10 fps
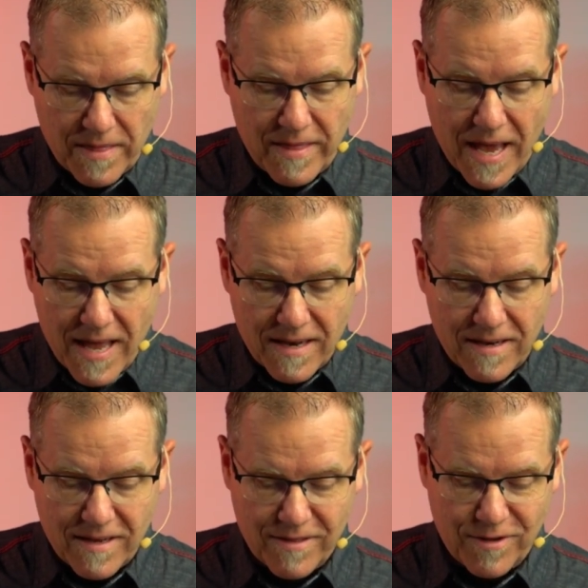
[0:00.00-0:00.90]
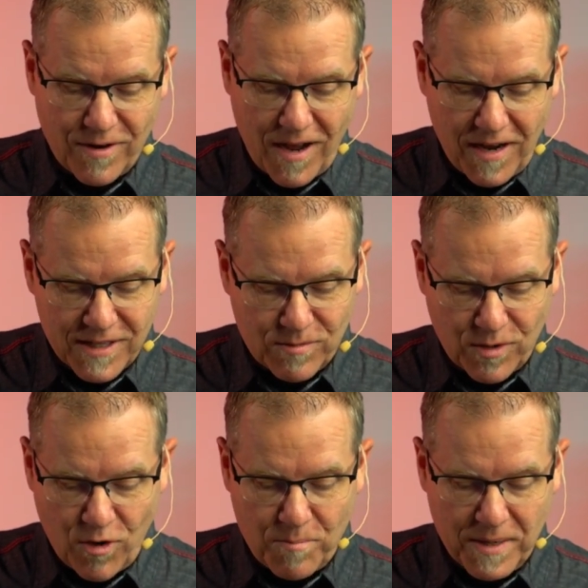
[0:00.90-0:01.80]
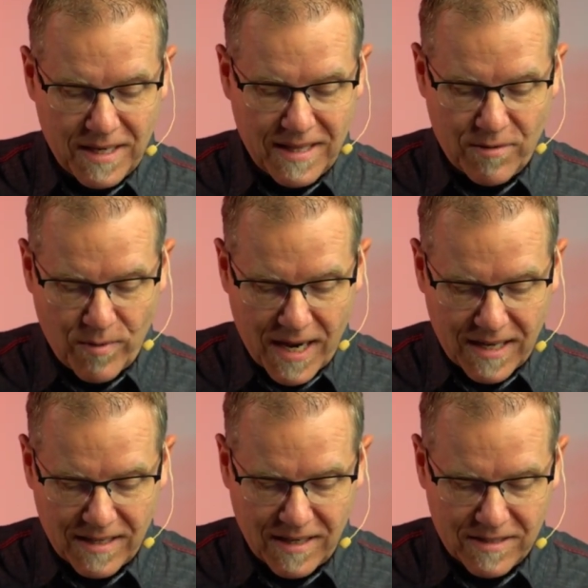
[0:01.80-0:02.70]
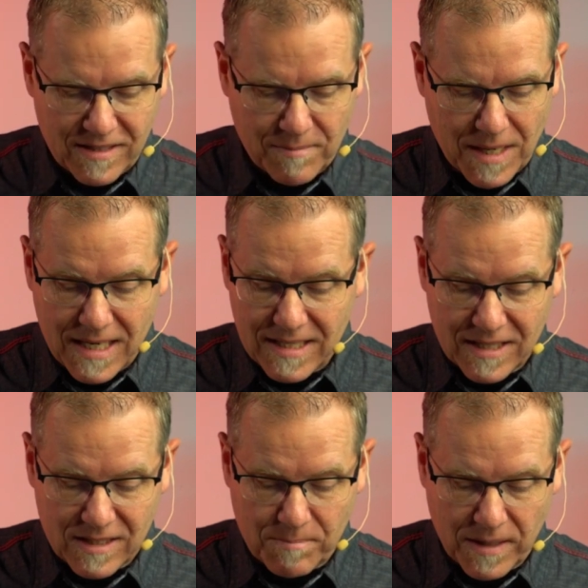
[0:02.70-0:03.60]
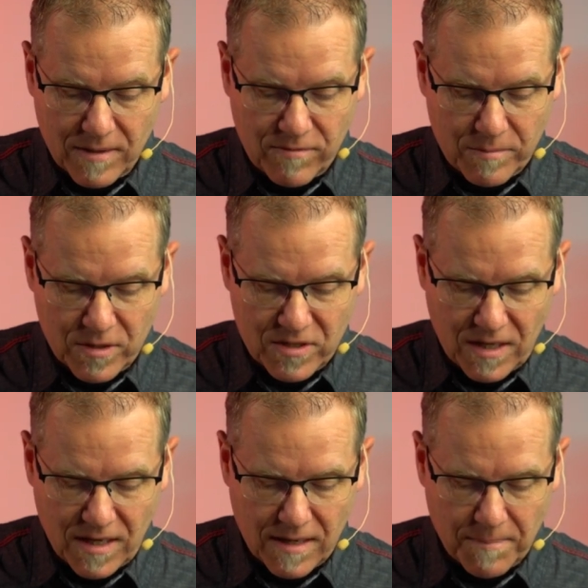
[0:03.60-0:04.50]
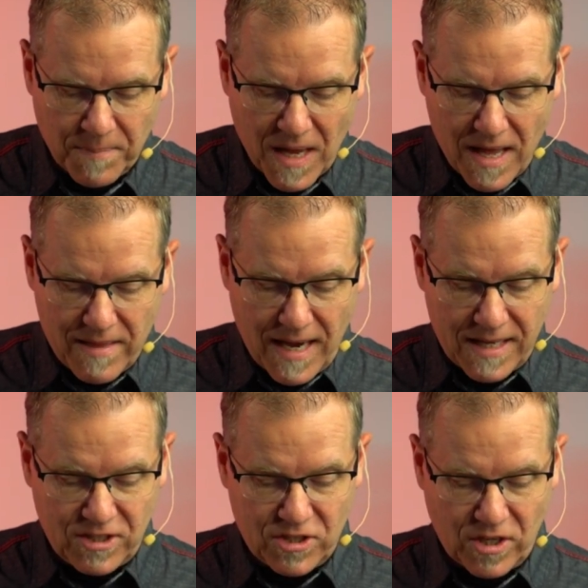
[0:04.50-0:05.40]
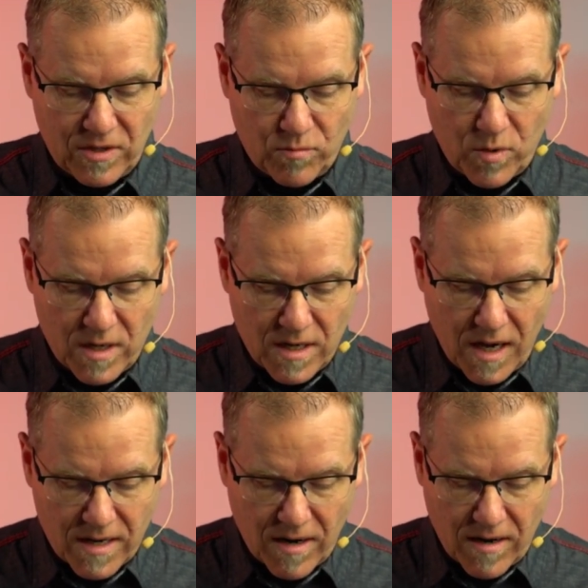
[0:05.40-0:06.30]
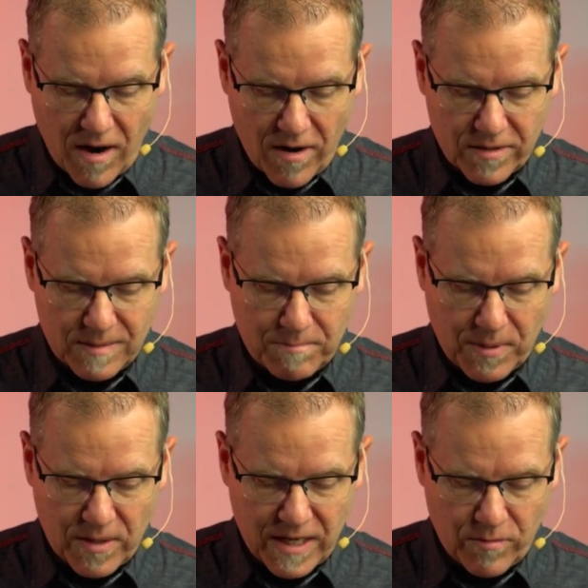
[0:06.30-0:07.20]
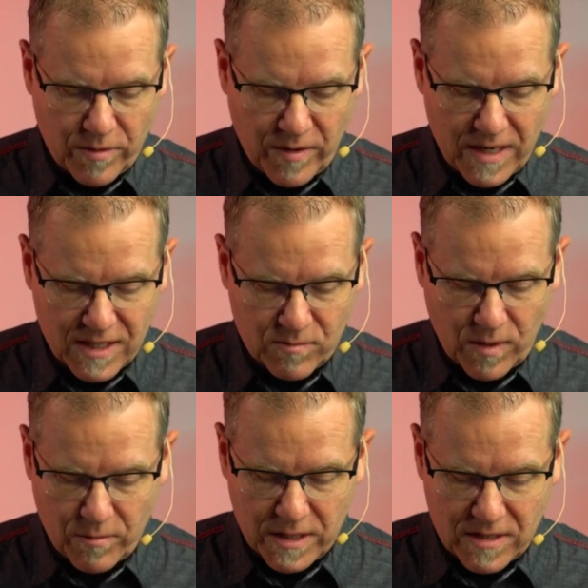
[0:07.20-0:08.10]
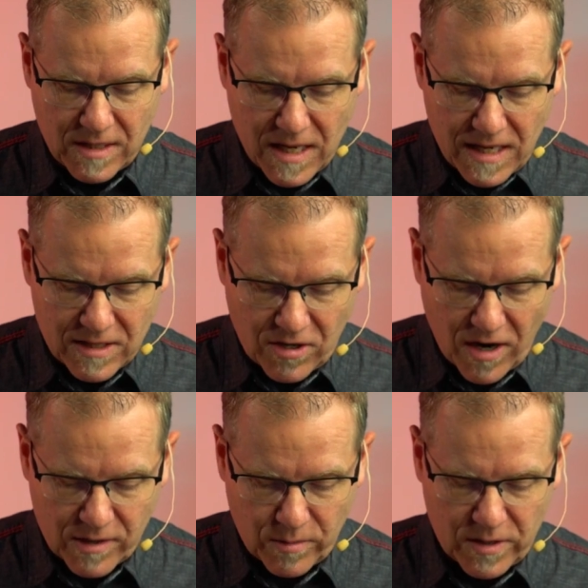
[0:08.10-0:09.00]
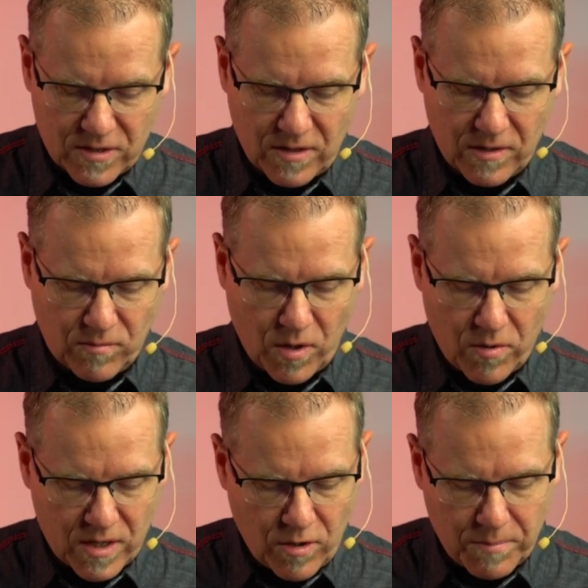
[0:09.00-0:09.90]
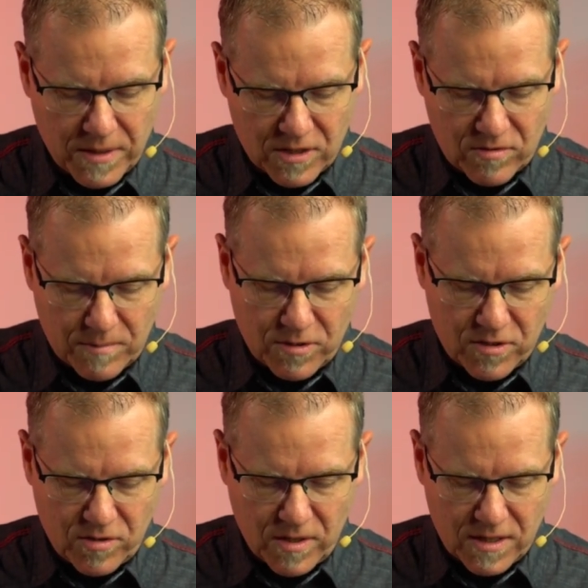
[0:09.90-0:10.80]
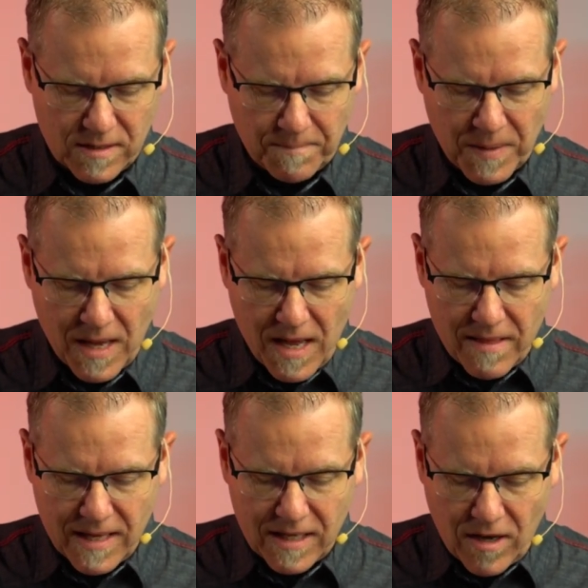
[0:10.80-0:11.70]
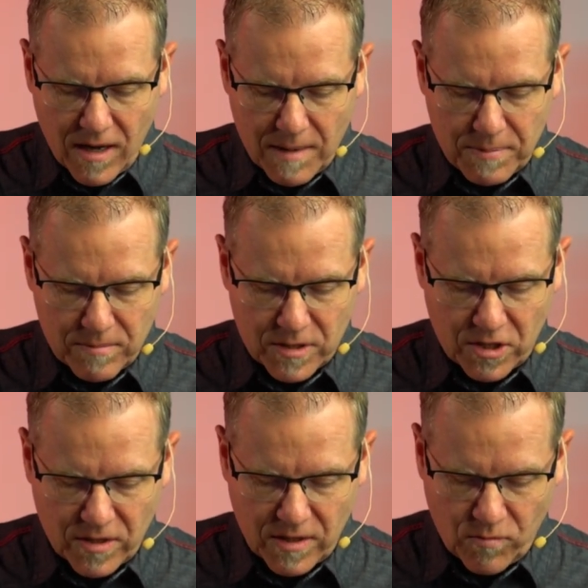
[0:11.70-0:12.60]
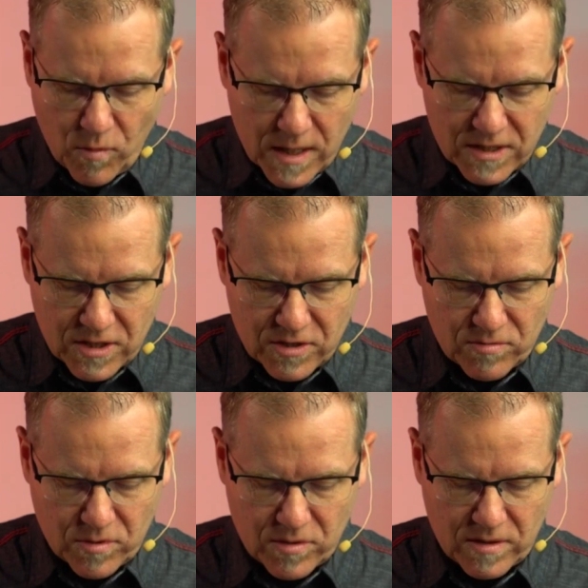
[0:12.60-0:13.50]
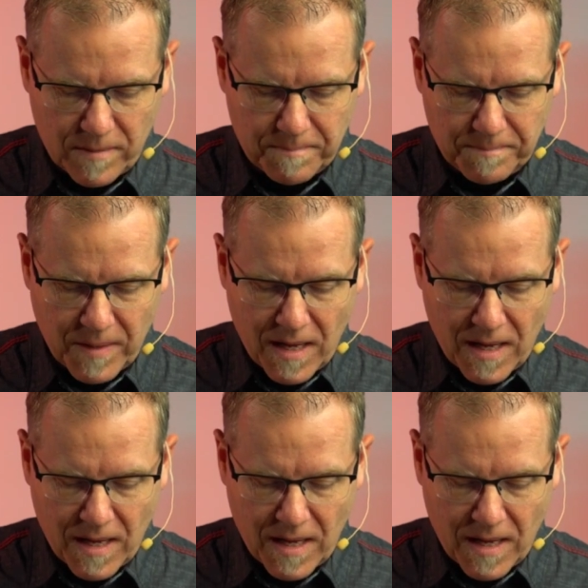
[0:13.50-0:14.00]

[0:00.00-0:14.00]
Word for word: Then their eyes were opened and they recognized him, and he disappeared from their sight. They asked each other, Were not our hearts burning within us while we, he talked with us on the road and opened the scriptures to us? They got up and returned at once to Jerusalem.